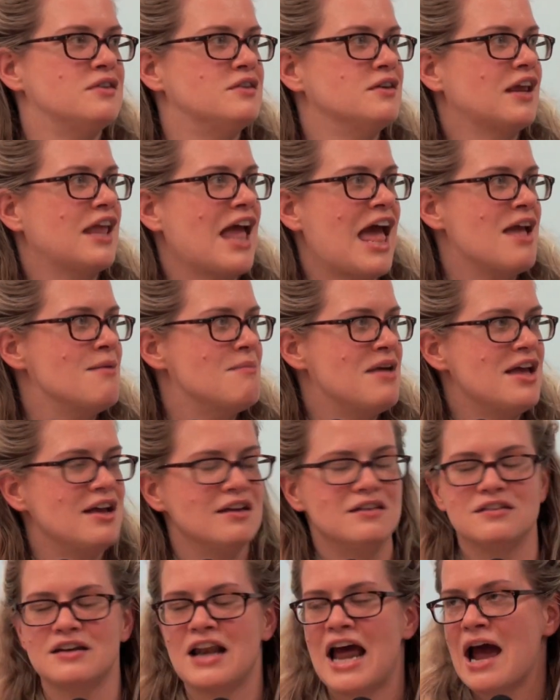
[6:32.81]
the game
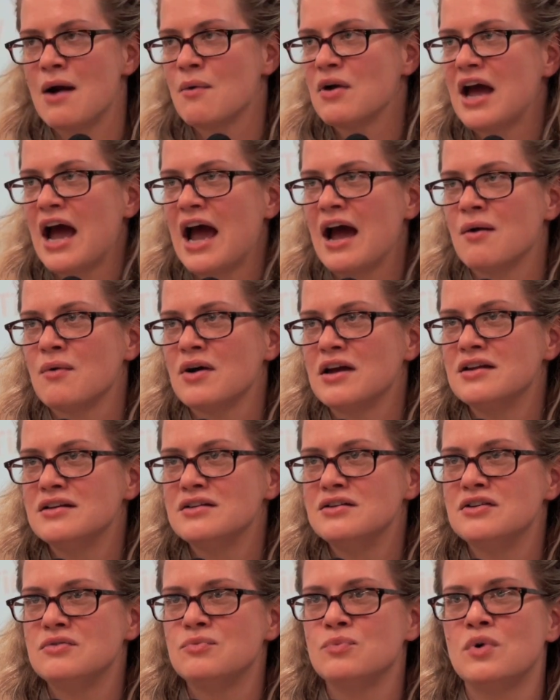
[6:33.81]
is and how
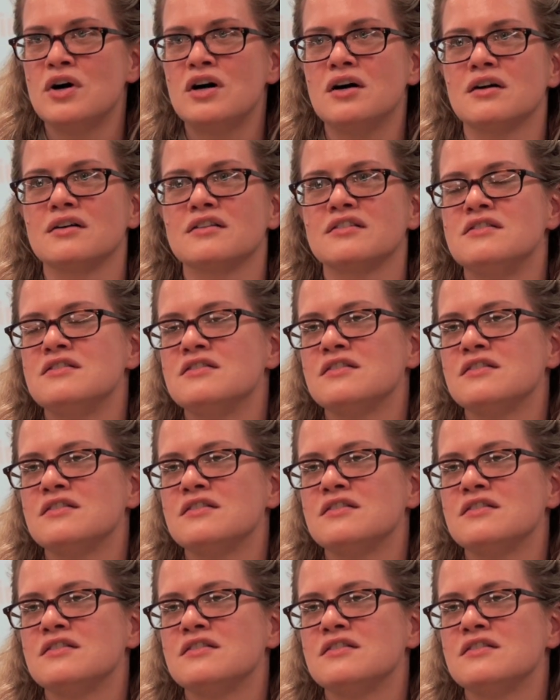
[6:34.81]
it works.